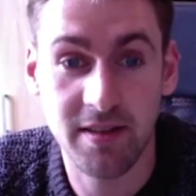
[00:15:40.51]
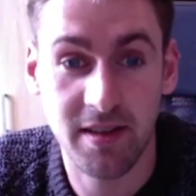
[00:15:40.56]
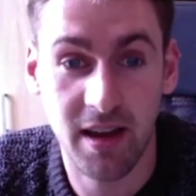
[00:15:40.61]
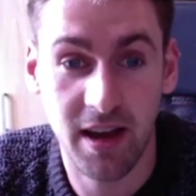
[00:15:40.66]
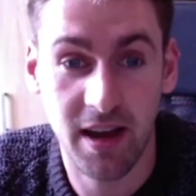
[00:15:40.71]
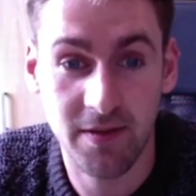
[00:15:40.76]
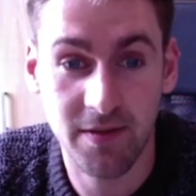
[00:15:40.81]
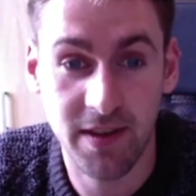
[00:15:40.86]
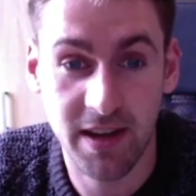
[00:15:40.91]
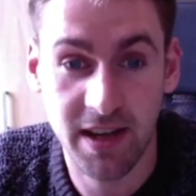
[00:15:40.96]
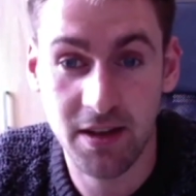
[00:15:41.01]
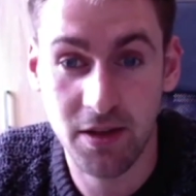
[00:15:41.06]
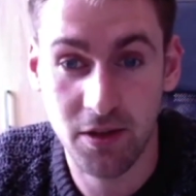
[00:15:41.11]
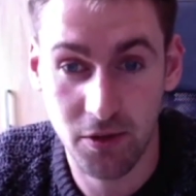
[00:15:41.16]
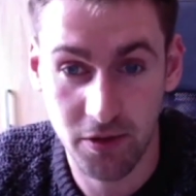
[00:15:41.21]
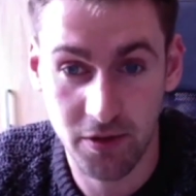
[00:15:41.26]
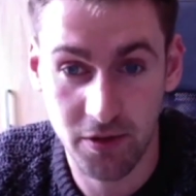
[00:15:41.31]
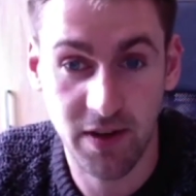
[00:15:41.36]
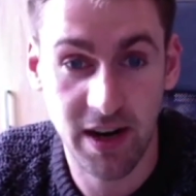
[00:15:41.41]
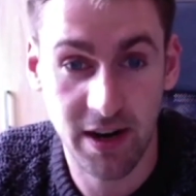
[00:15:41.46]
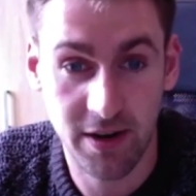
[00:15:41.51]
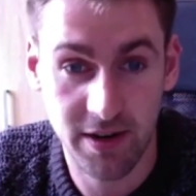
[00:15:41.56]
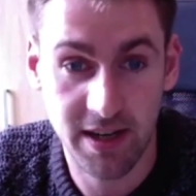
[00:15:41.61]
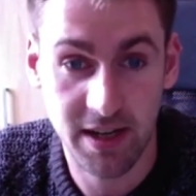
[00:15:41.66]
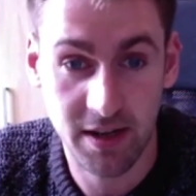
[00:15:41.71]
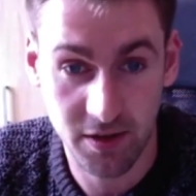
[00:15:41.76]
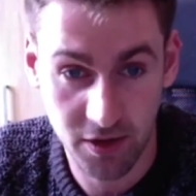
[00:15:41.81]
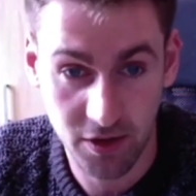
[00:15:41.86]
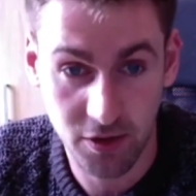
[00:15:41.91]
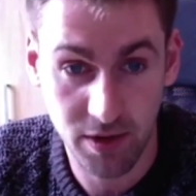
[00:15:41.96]
I think there's varying
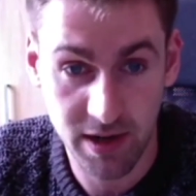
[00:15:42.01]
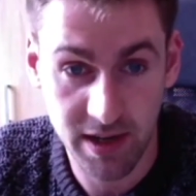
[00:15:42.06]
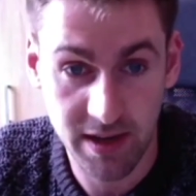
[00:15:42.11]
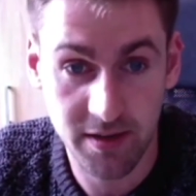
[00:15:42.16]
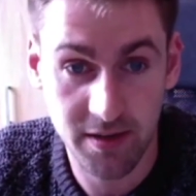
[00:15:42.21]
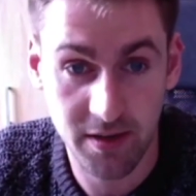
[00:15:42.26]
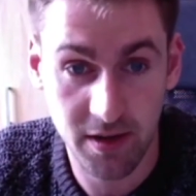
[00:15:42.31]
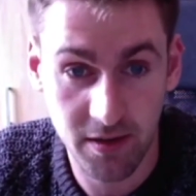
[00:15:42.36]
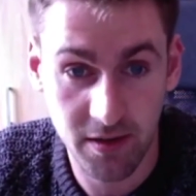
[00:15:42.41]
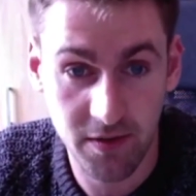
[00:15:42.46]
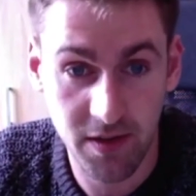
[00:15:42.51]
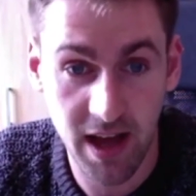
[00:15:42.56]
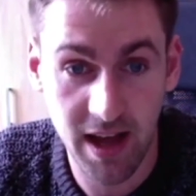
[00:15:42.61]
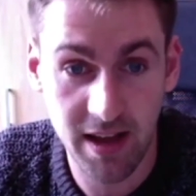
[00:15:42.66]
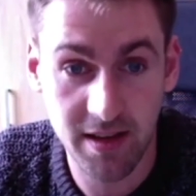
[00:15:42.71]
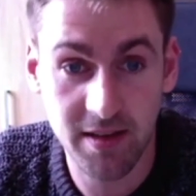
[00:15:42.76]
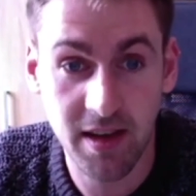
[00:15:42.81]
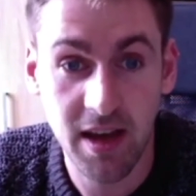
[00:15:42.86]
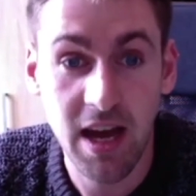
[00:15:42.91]
degrees of that,